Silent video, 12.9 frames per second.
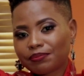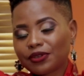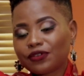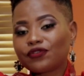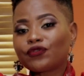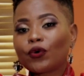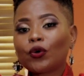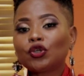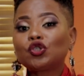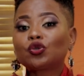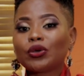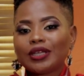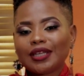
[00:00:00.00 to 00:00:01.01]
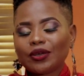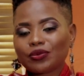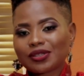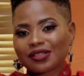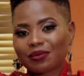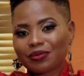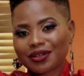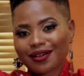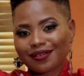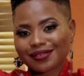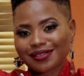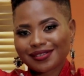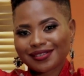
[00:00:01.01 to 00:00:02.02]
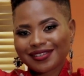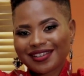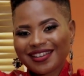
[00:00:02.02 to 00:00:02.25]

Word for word: before joining with someone else.